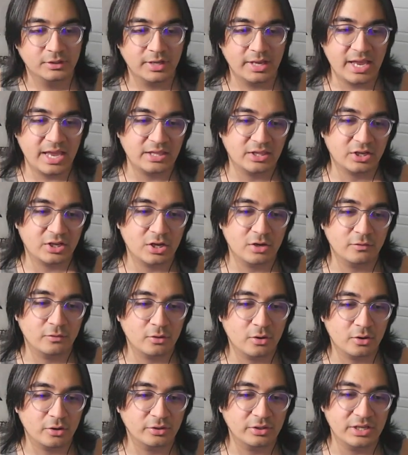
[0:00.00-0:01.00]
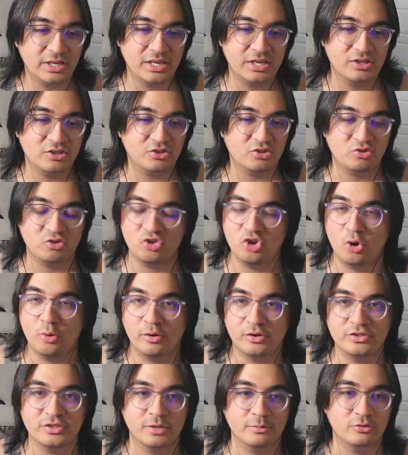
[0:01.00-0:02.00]
And the cover art is no
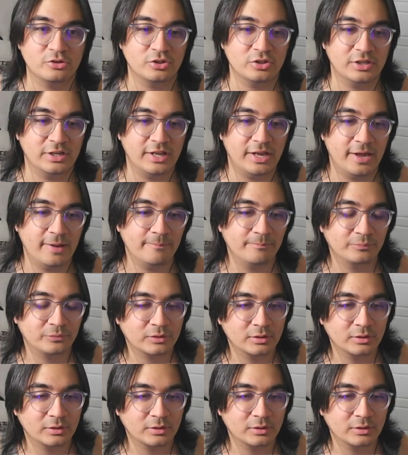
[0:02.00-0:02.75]
exception to that.